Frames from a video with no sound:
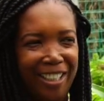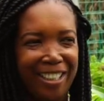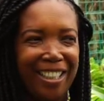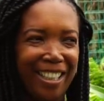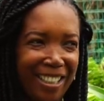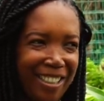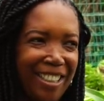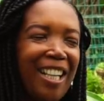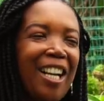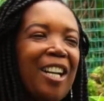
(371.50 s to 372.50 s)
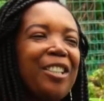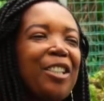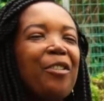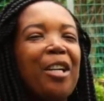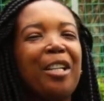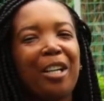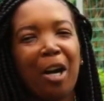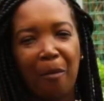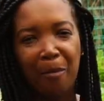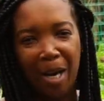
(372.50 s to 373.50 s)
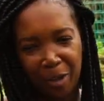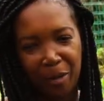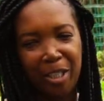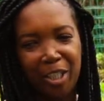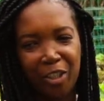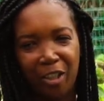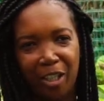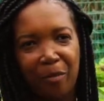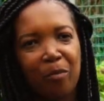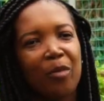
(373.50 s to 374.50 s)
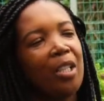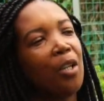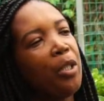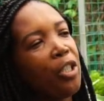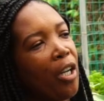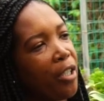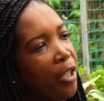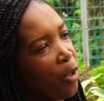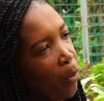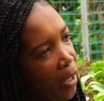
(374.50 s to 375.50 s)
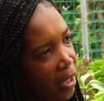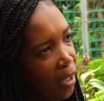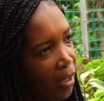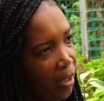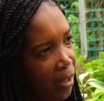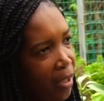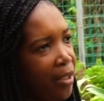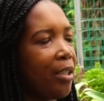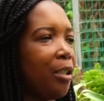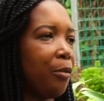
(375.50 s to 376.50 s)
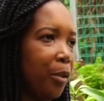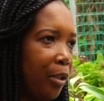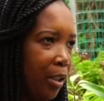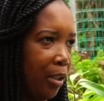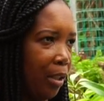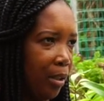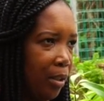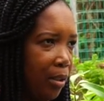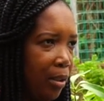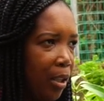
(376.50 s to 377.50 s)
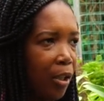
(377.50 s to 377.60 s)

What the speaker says: yes. So when they come back with a tray, then we charge them $20 instead of $30.